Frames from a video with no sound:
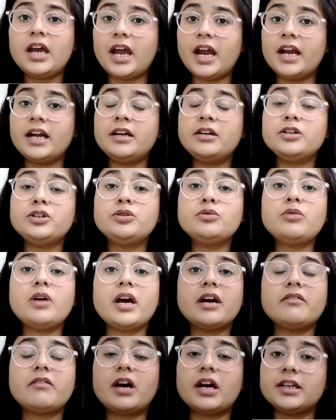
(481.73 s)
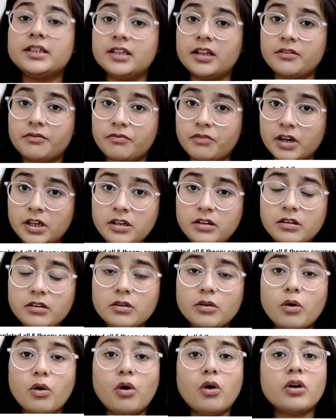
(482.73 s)
and you have either 1
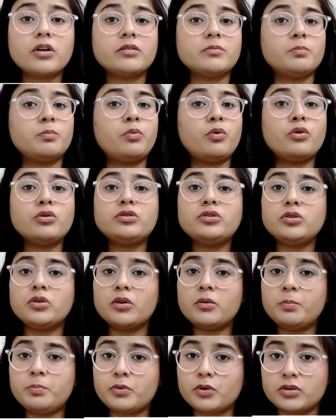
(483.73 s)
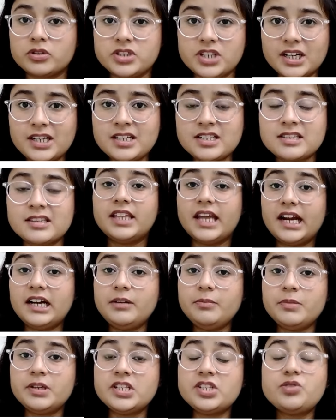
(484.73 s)
or both your projects,
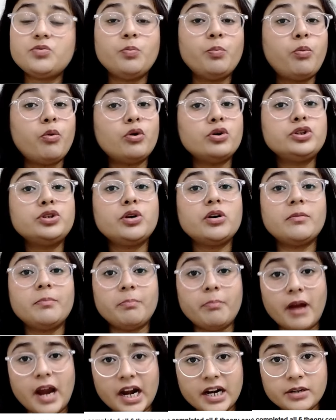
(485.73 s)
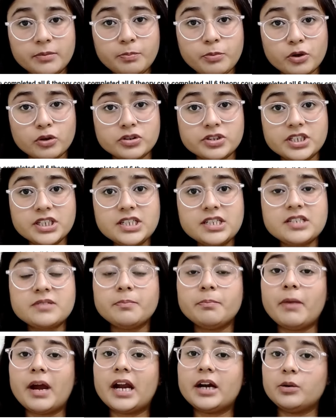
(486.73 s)
that means both your MAD projects,
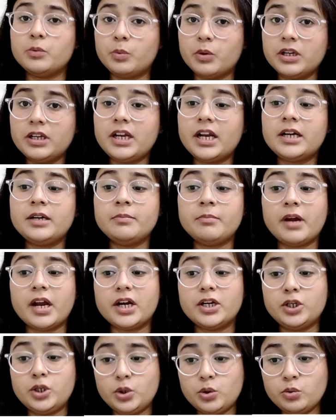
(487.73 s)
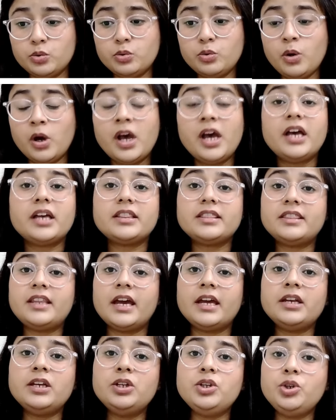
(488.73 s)
MAD 1 and MAD 2,
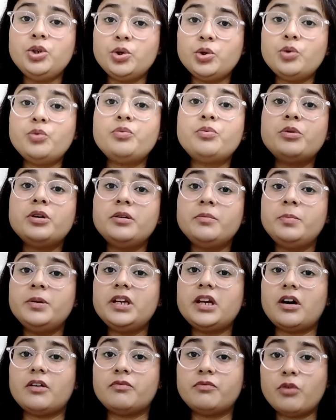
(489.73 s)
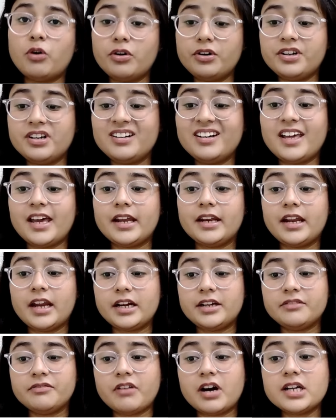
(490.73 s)
then you would be awarded an
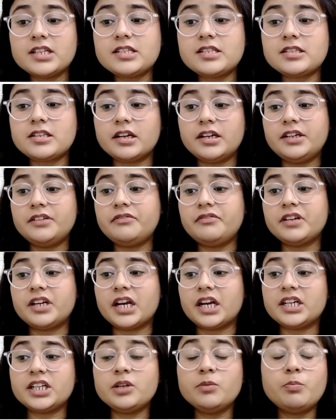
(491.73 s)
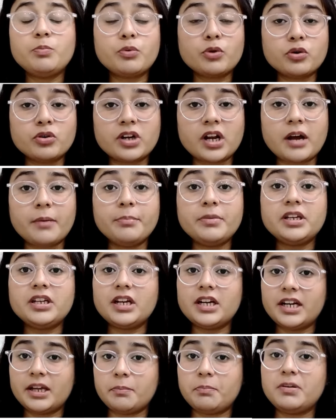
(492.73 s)
advanced certificate in
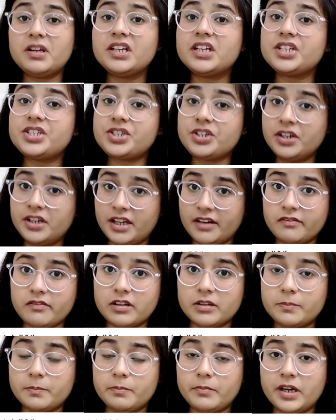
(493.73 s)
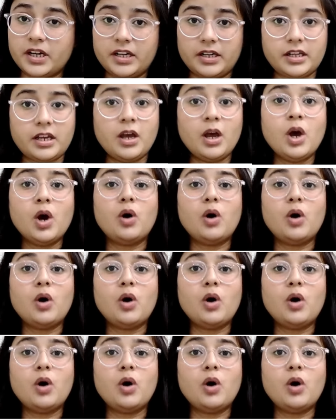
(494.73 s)
programming and application development.